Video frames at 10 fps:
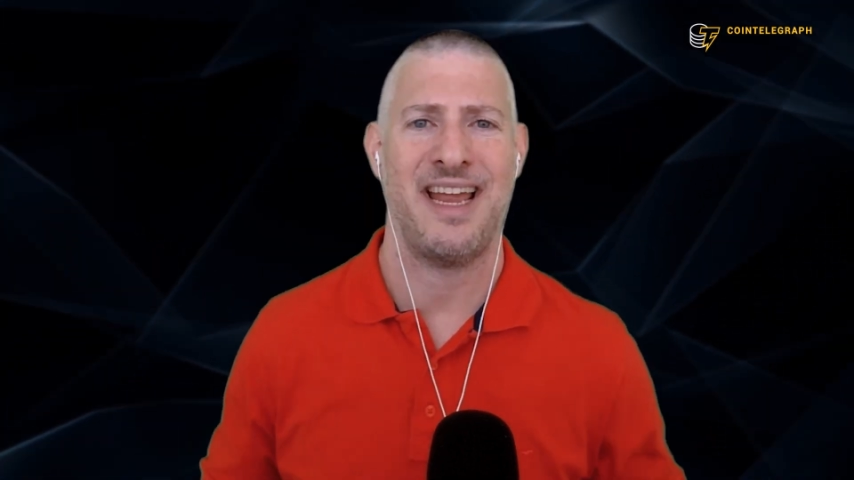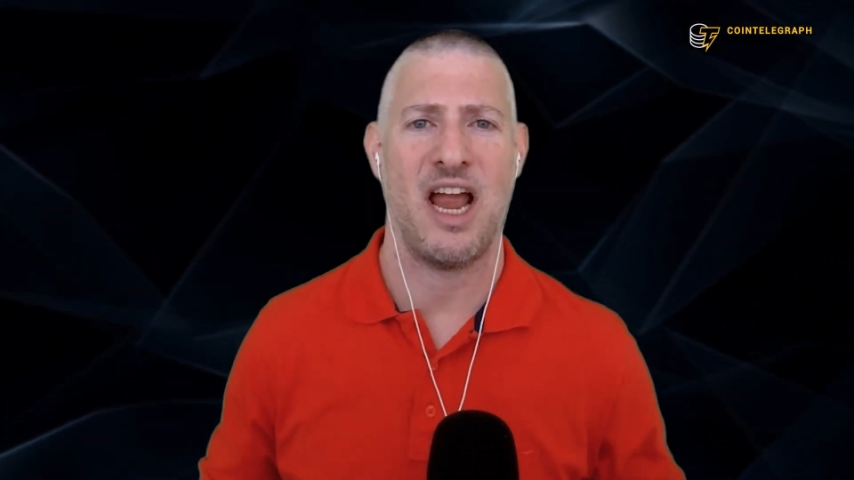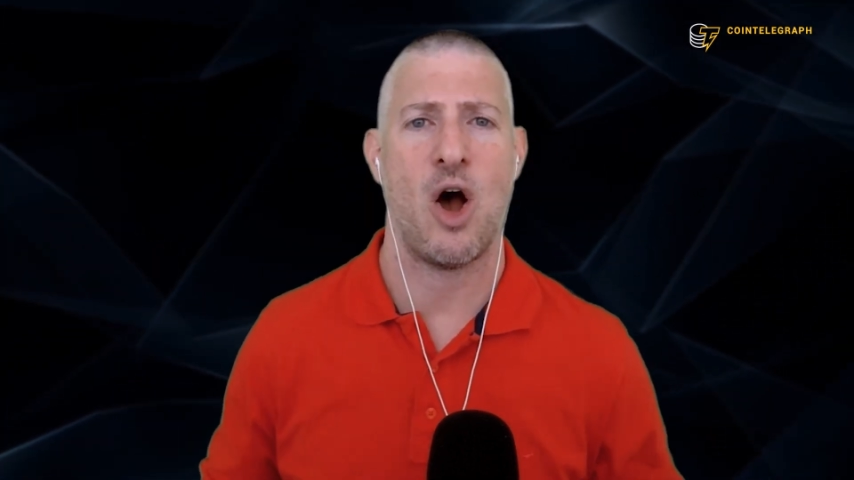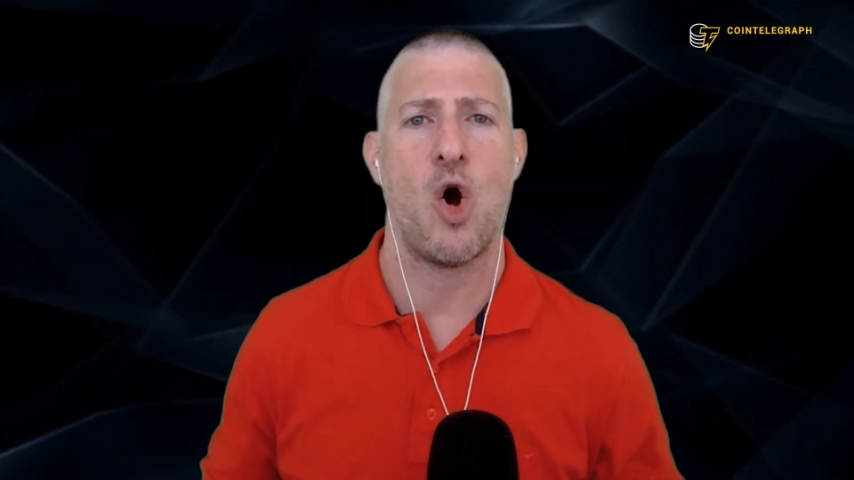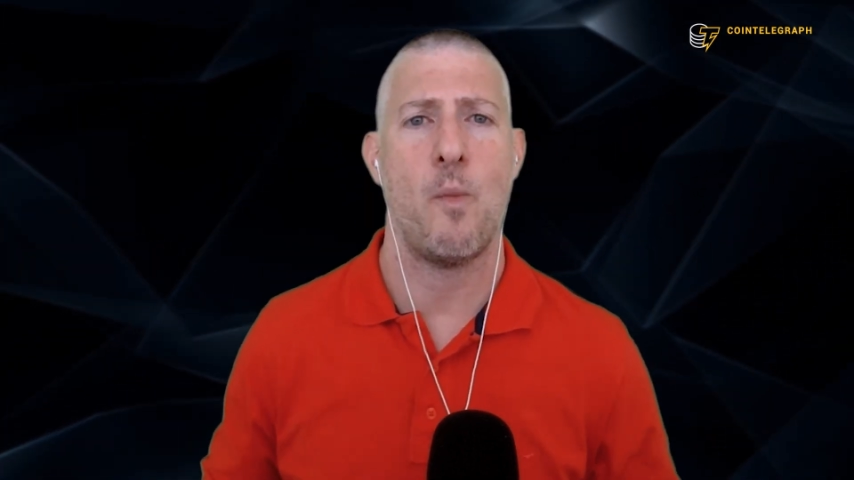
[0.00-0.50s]

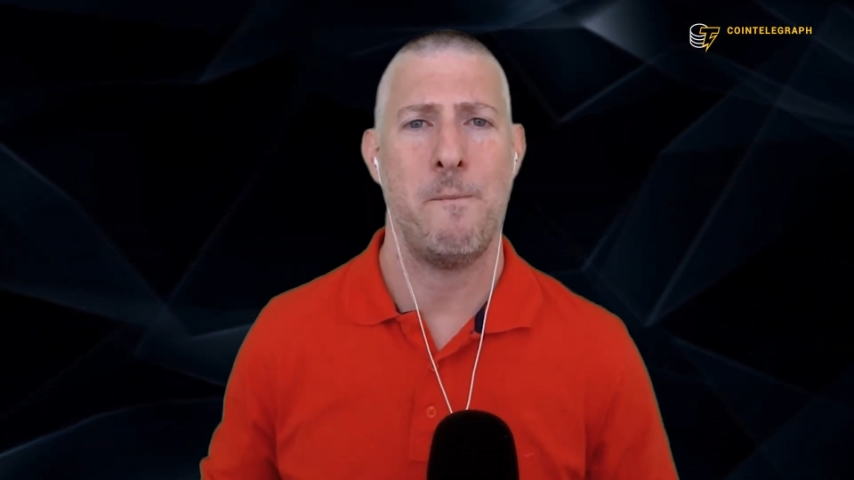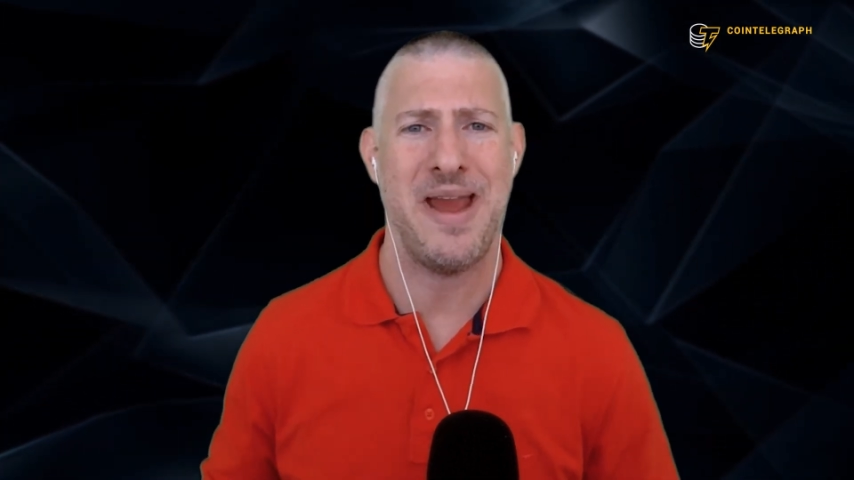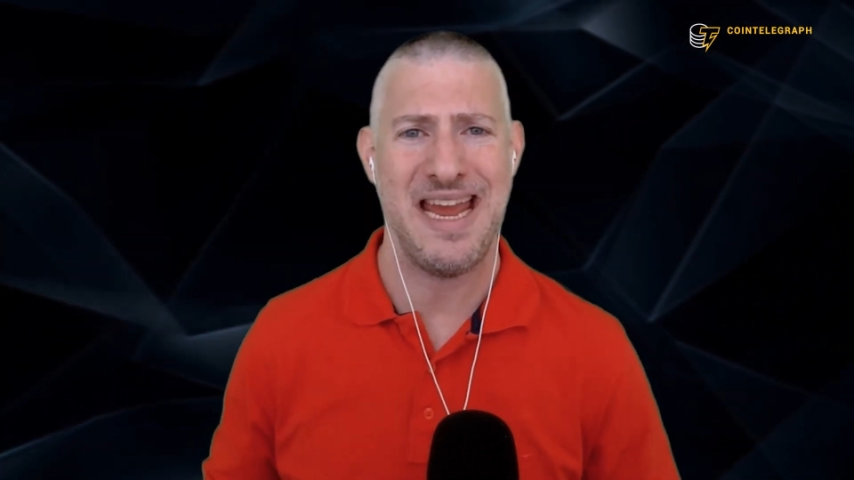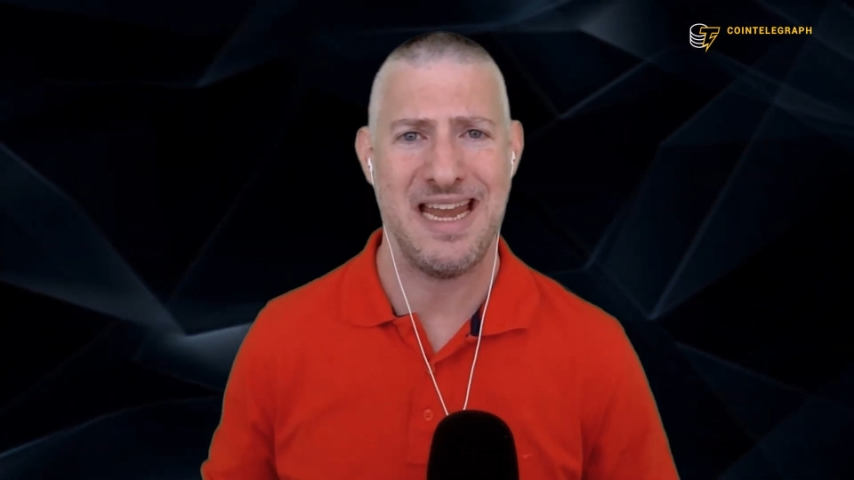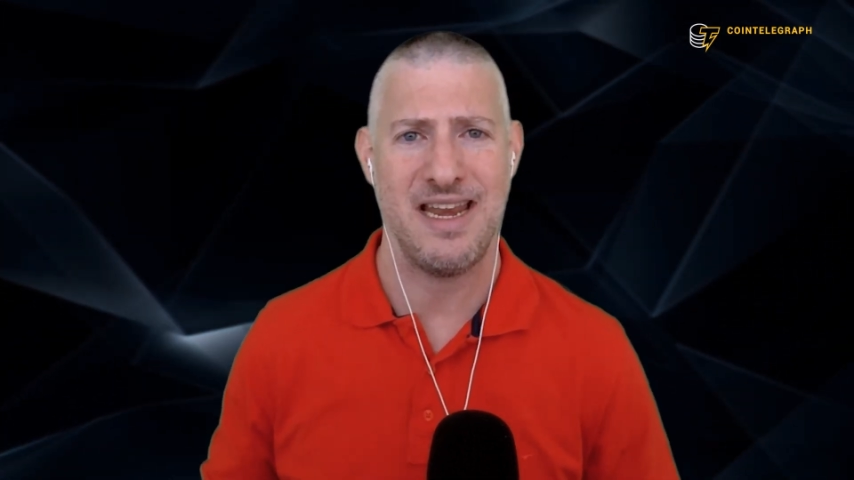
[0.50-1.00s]
they all
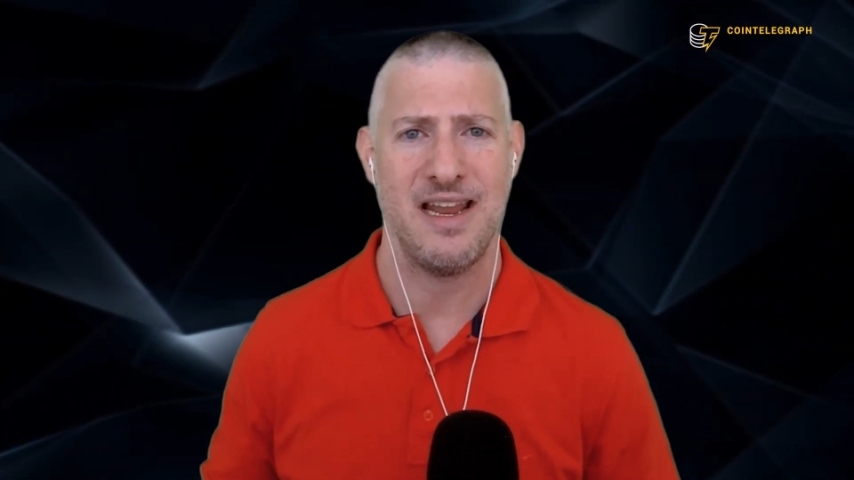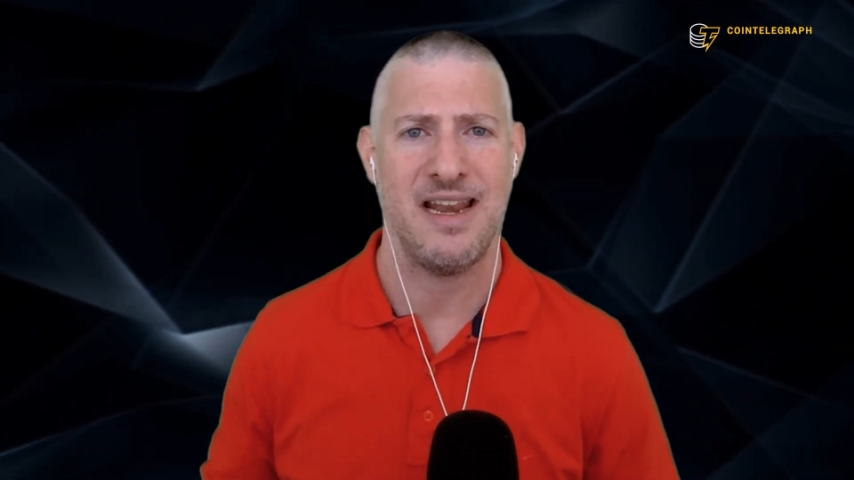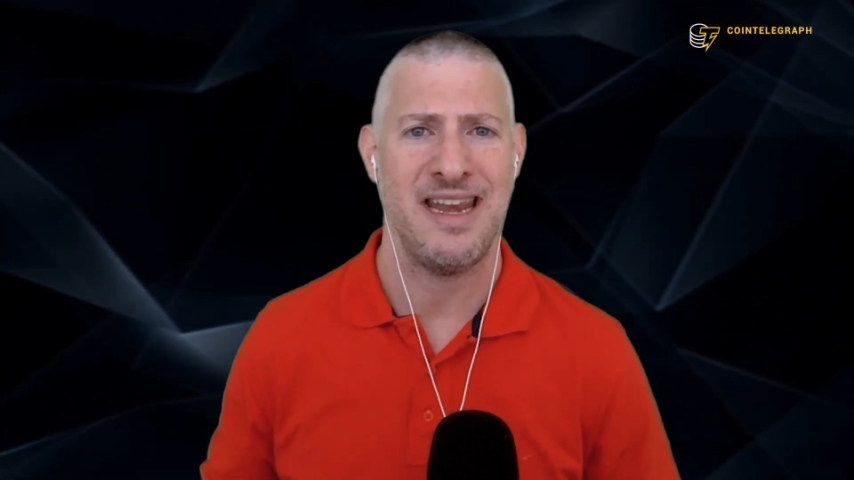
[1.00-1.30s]
mean